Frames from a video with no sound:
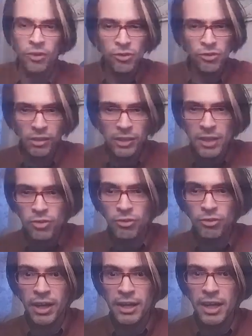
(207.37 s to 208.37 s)
So let's
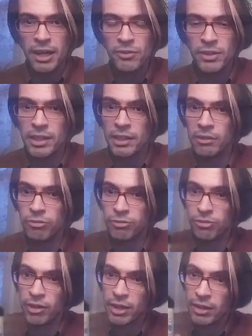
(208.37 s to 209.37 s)
find out if